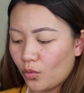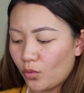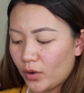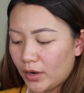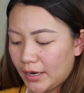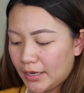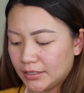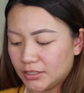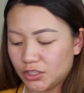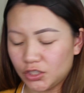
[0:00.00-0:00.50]

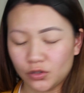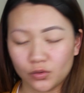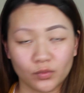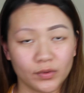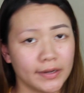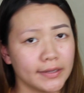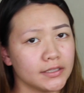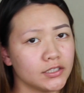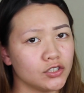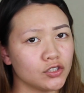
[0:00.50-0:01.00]
what I do
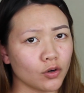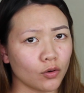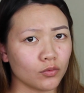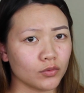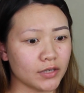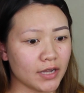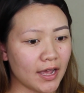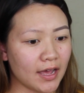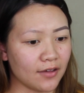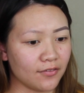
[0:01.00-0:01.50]
when I
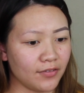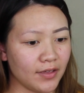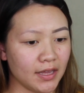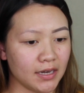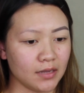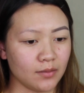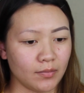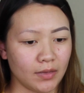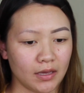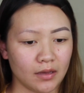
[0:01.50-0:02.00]
don't have
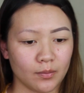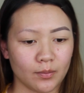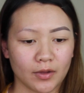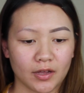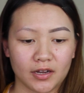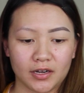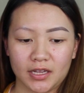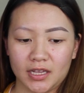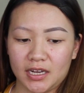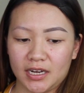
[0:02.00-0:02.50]
any makeup
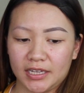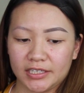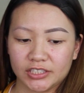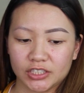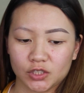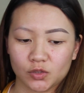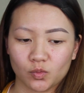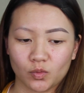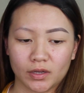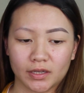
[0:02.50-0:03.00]
on and I
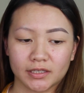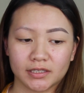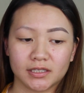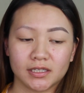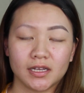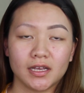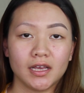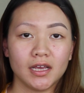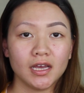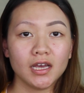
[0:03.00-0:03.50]
just want
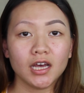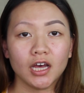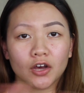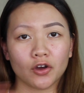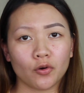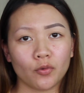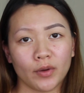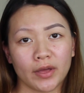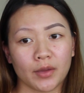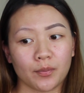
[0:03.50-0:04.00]

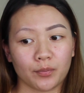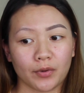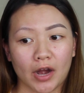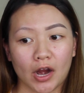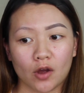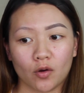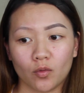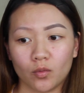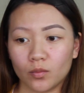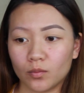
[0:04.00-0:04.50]
a quick
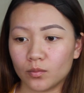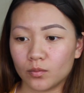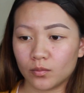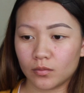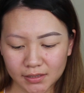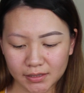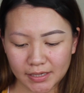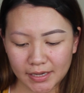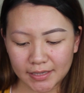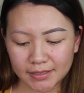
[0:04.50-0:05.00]
brow.
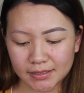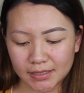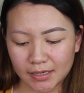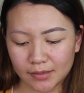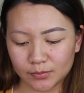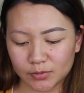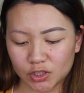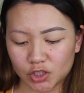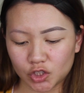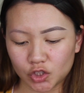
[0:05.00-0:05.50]
On days that
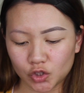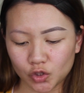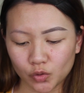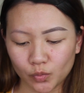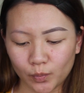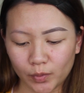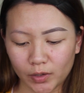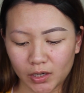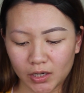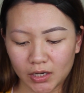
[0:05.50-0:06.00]
I'm
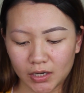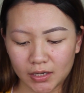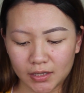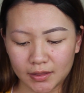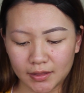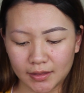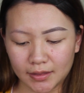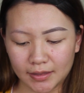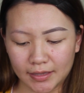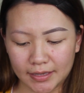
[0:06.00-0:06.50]
super
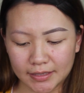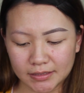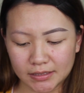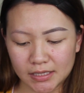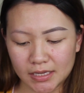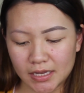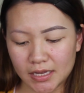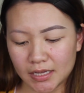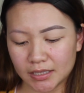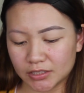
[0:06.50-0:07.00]

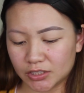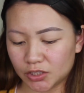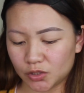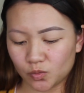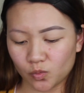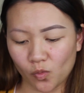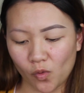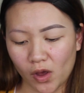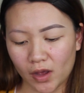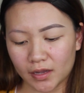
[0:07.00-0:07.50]
lazy, I
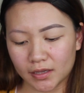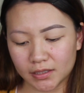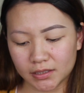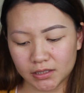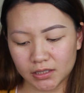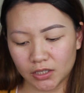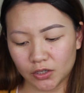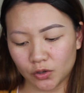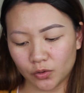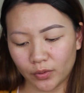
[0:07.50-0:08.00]
just
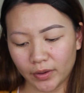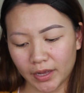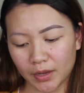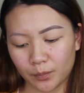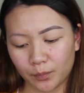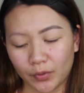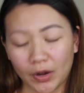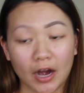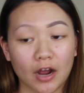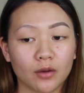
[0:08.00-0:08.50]
want a quick
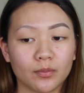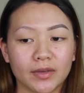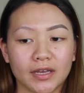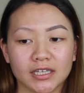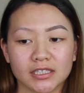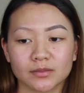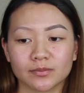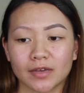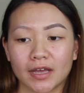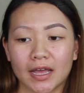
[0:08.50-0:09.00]
brow
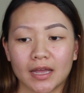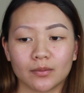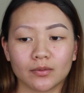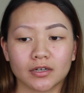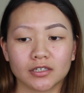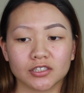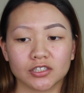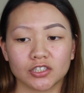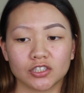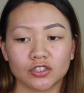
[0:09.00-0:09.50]
because my
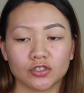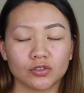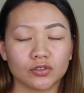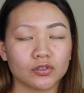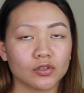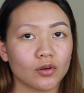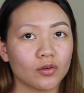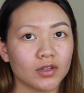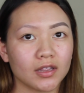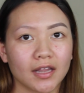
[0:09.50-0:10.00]
eyebrows are
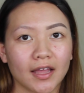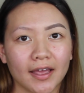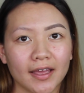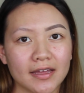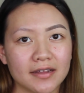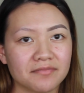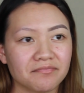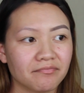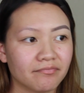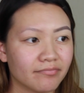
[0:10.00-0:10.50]
so
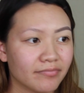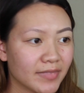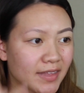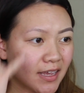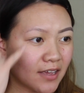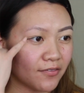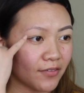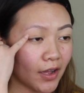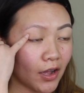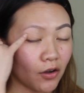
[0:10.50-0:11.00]
light.
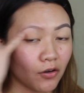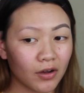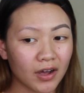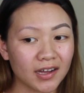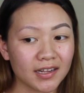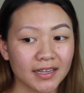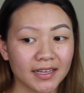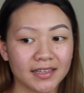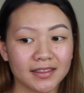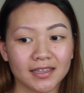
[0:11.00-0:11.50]
If I go
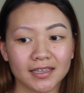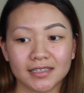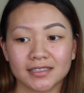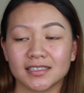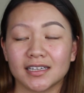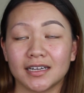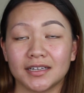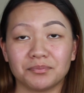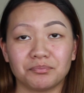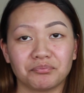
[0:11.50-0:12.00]
out like this,
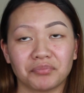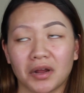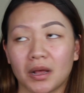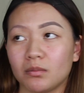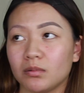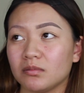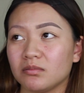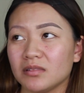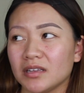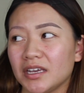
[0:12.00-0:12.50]
I'd
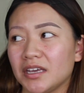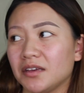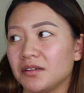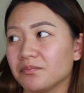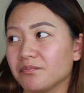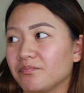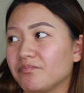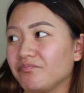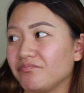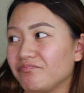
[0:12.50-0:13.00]

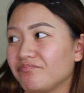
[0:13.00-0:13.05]
probably